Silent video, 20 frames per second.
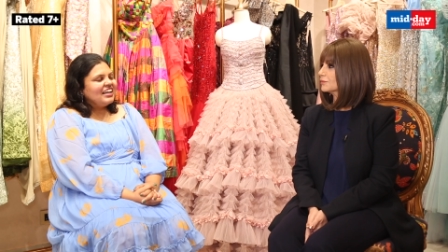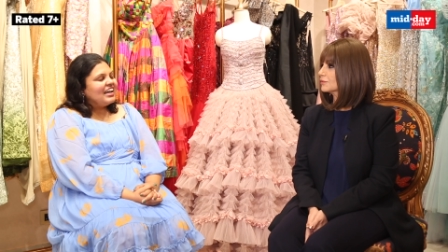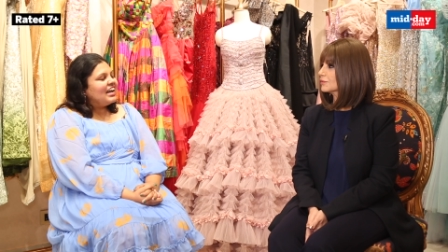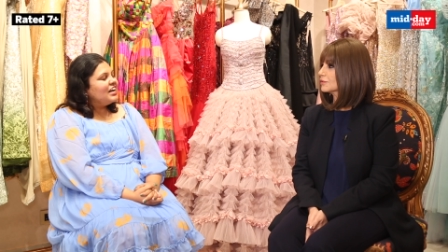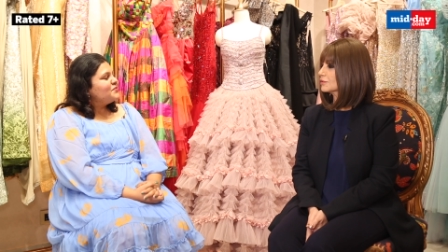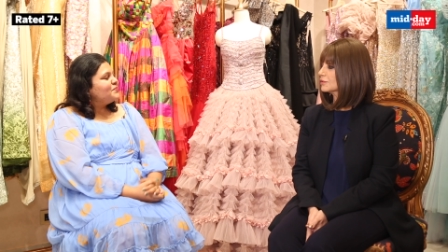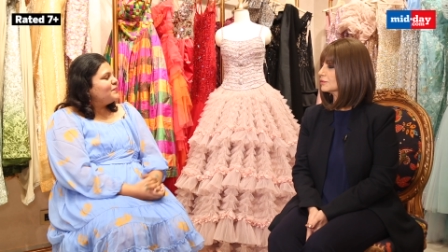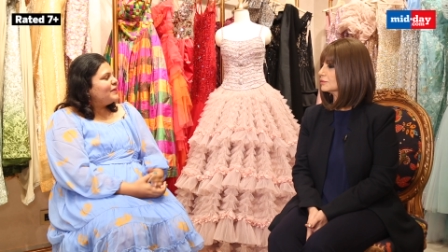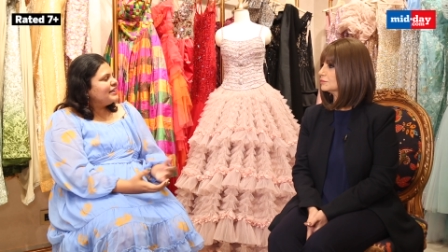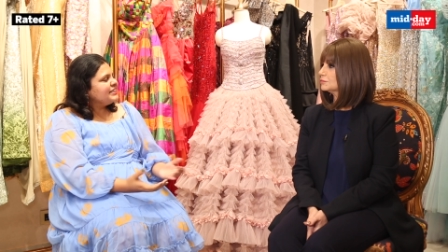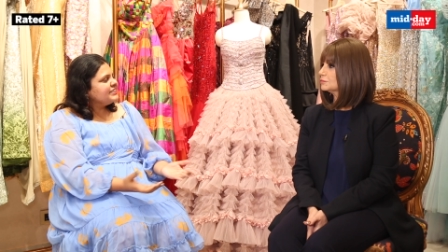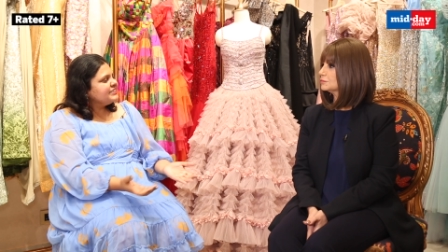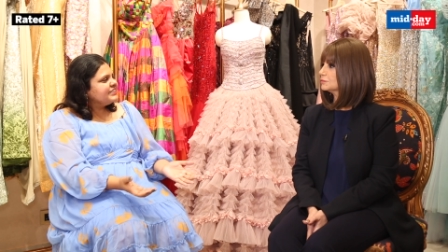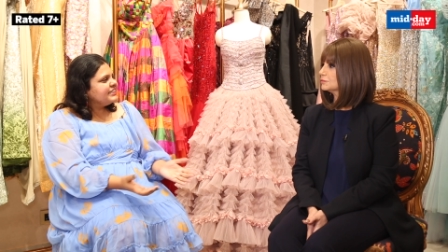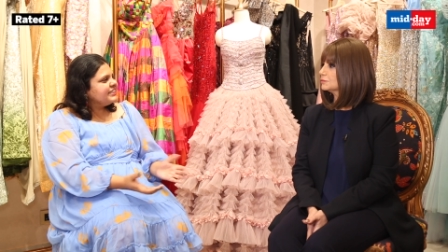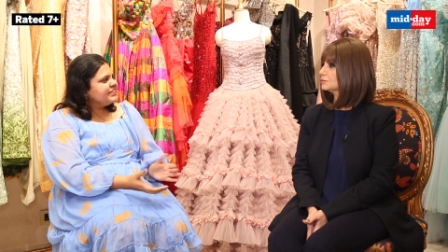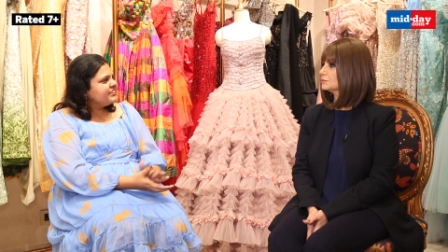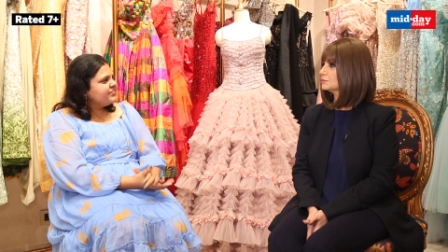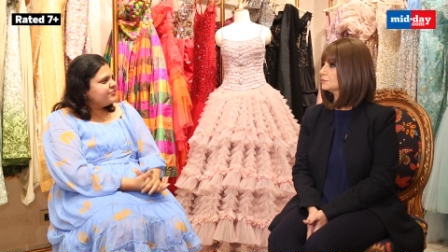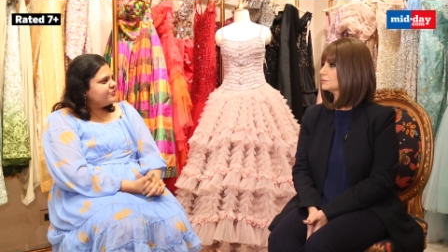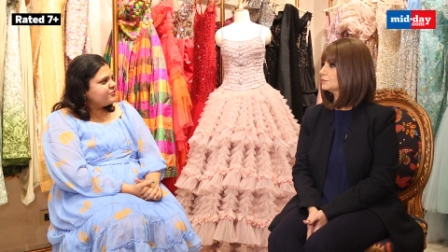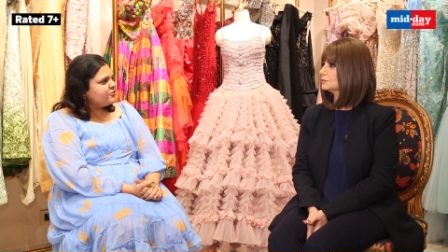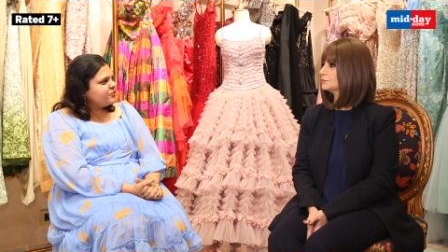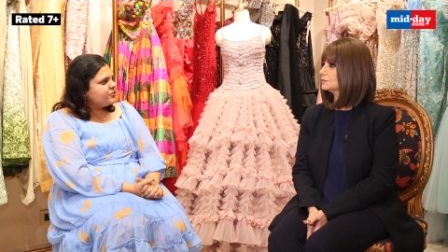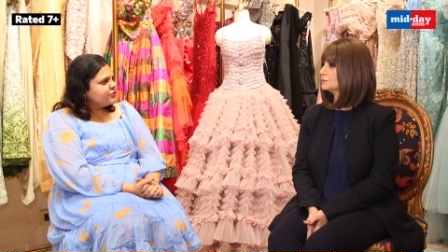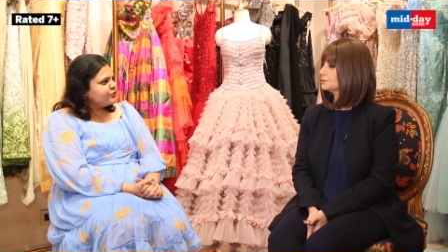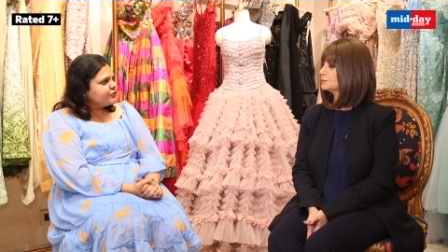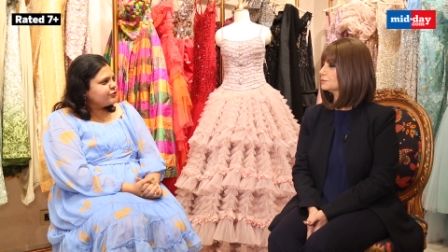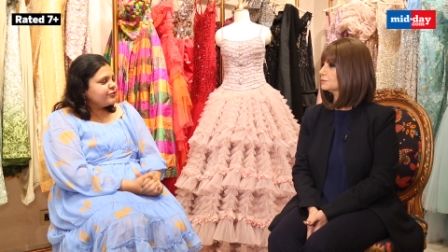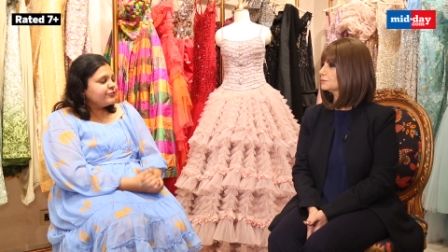And back then, of
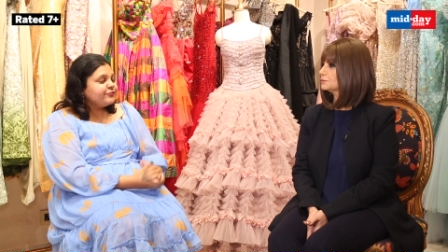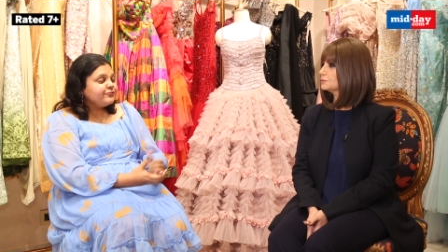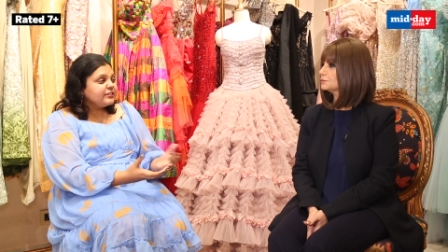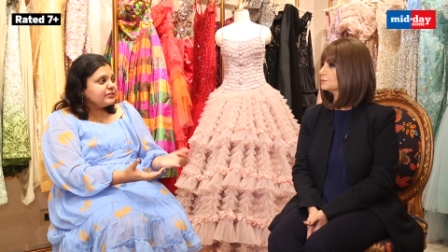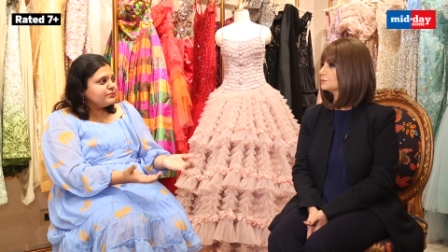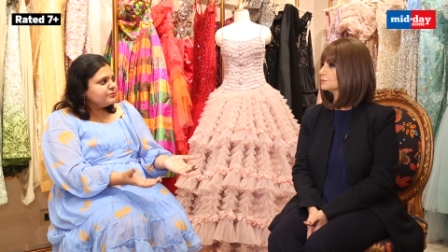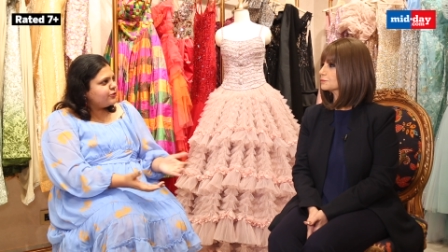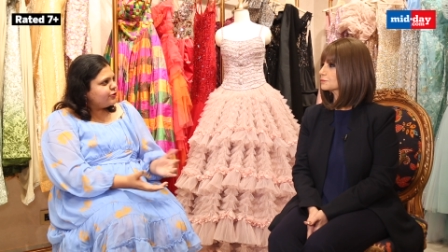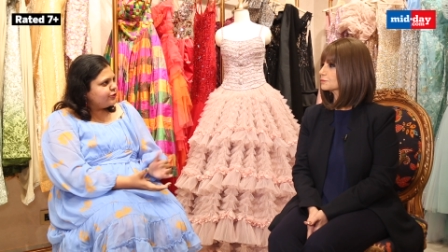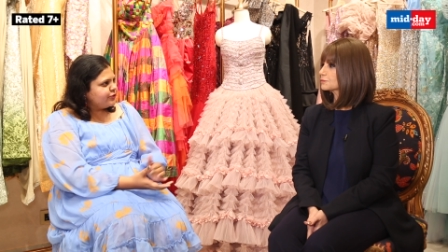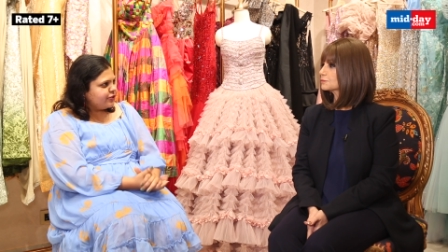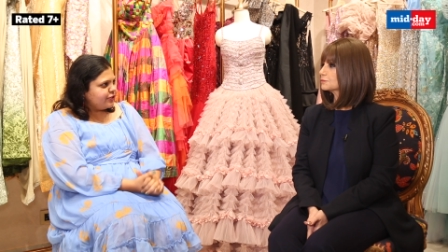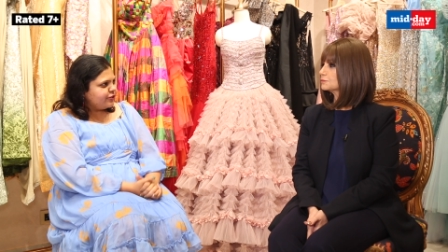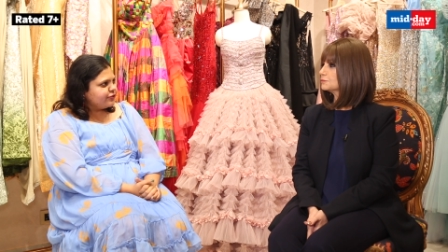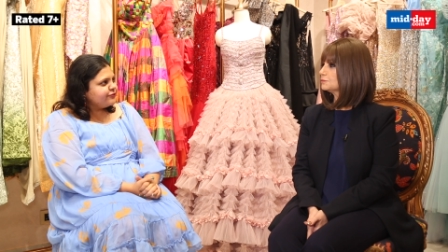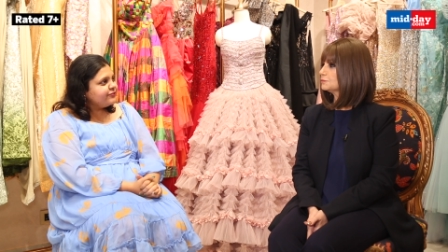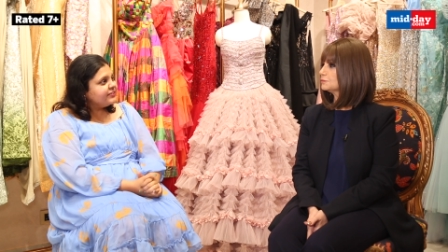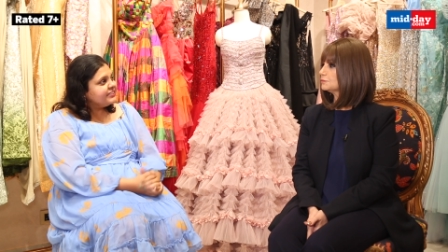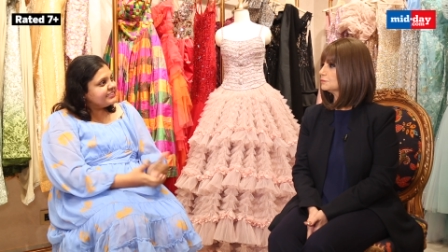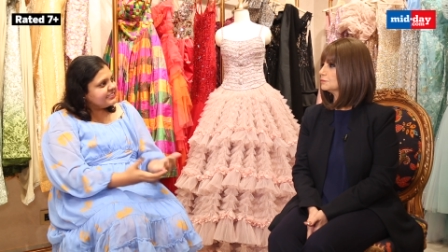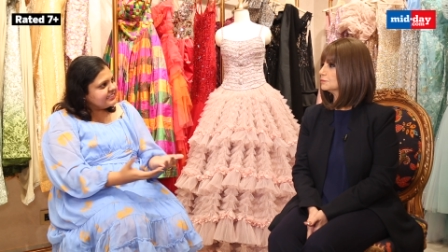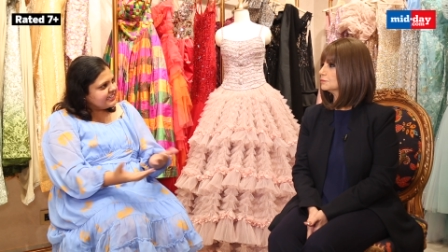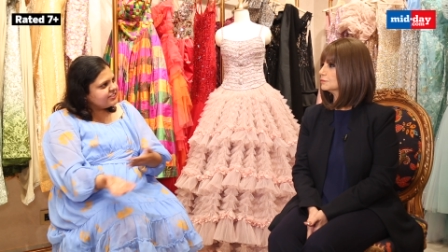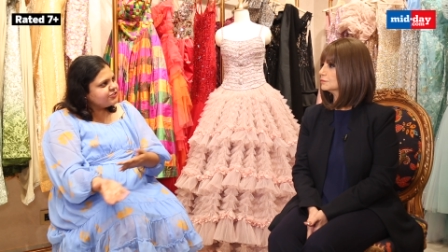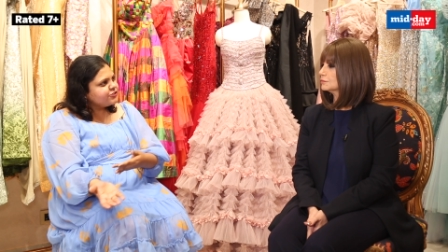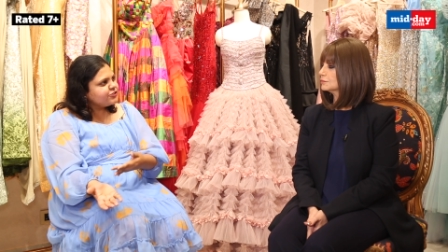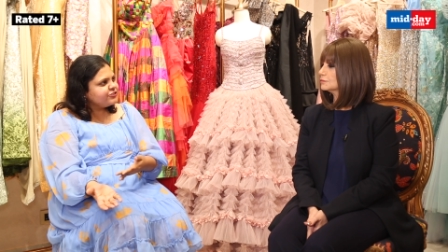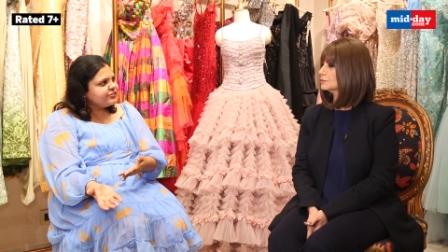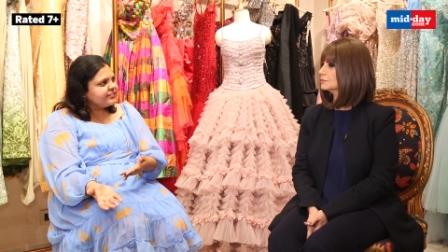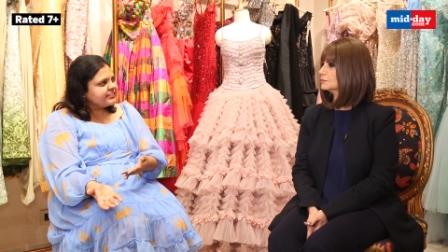course, you know, film got a lot of
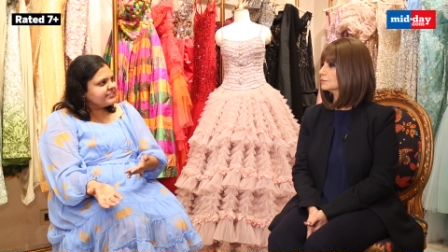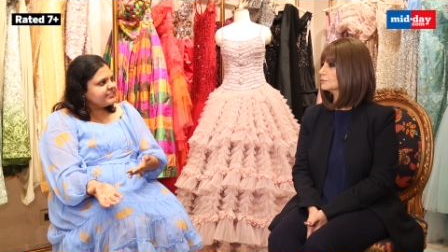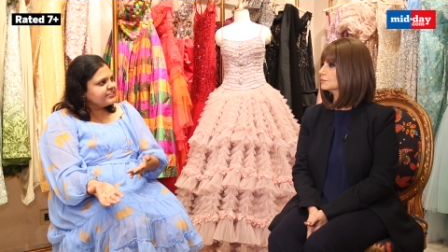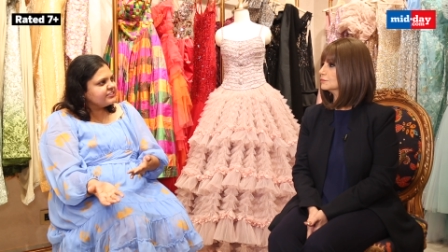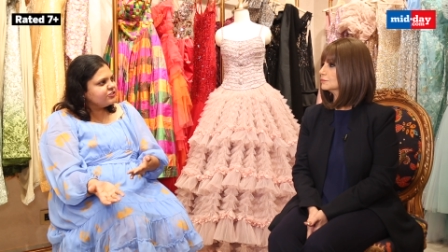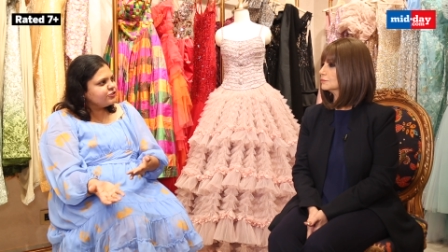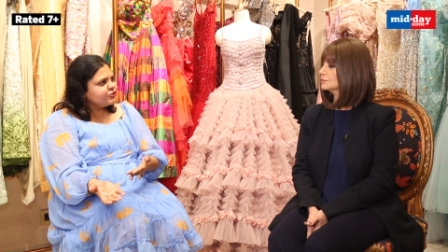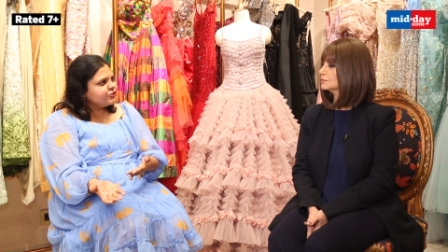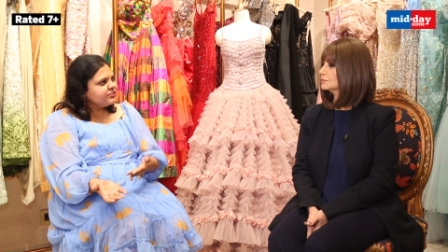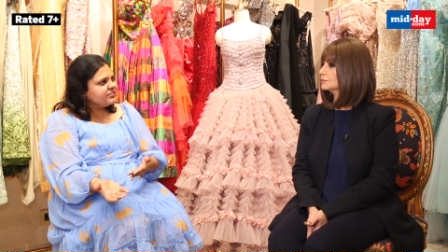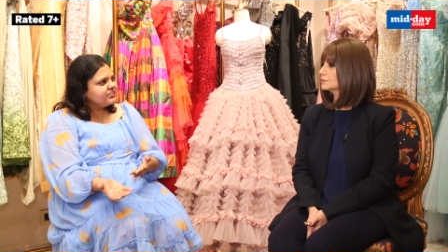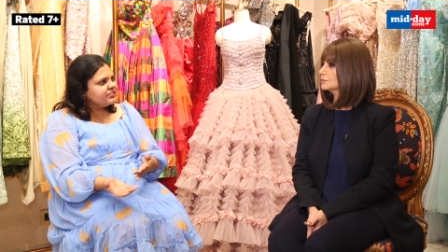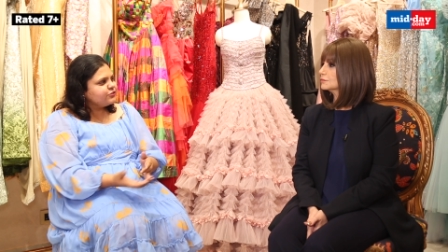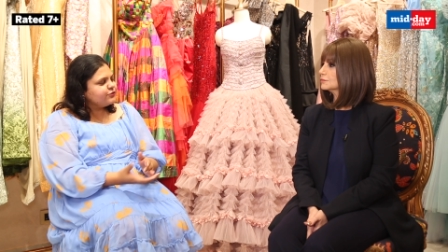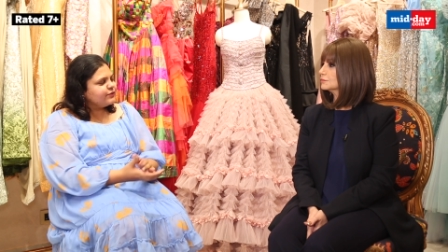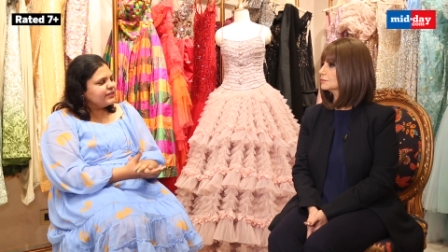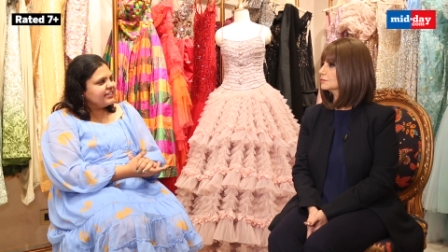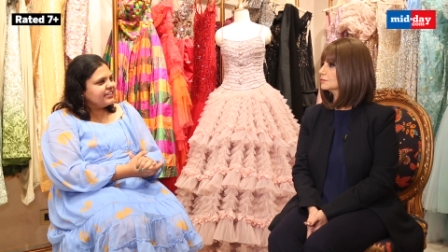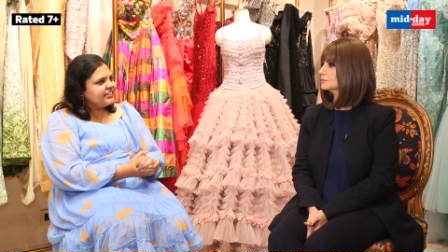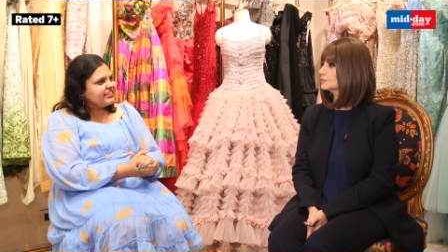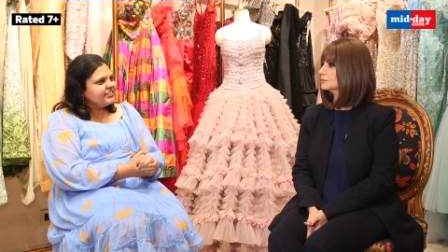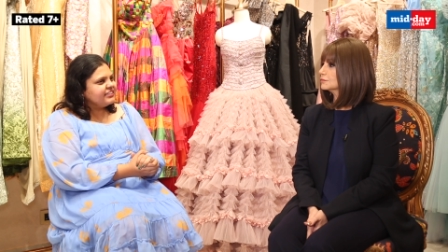international recognition as well.